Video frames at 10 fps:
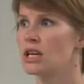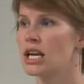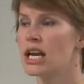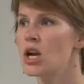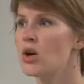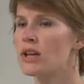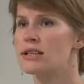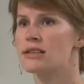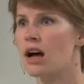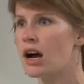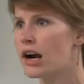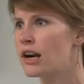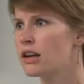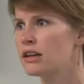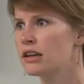And I know that's
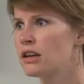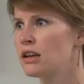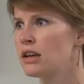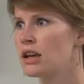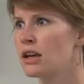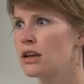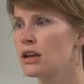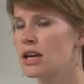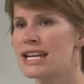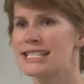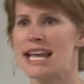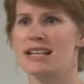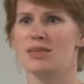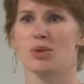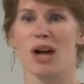hard. It
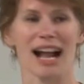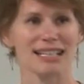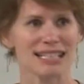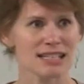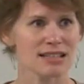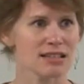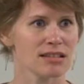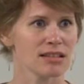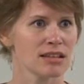takes practice.